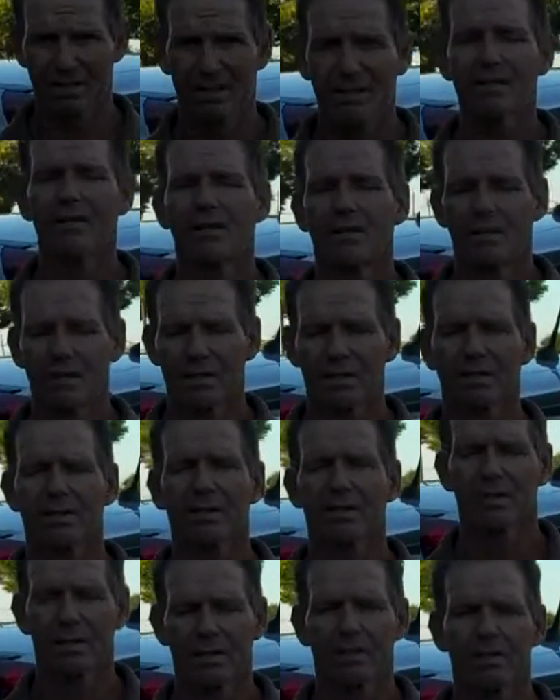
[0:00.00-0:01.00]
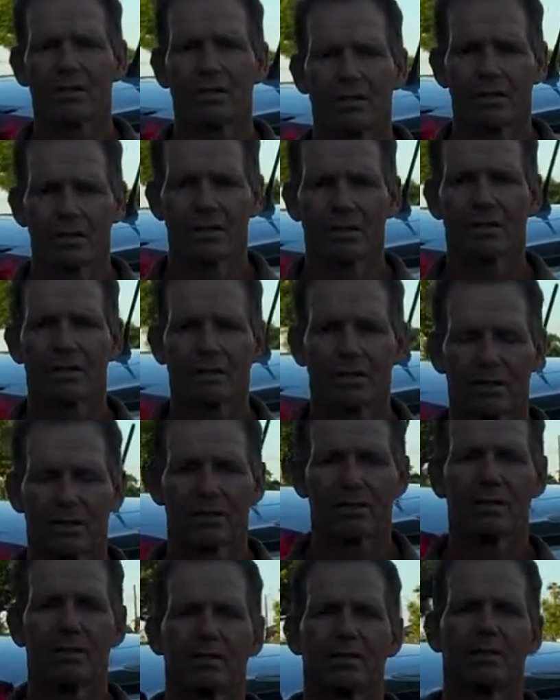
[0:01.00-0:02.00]
into giving
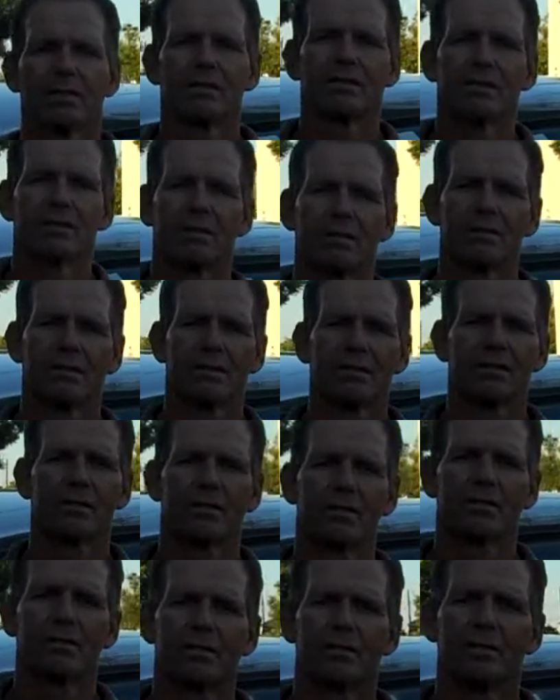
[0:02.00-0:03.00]
away any trade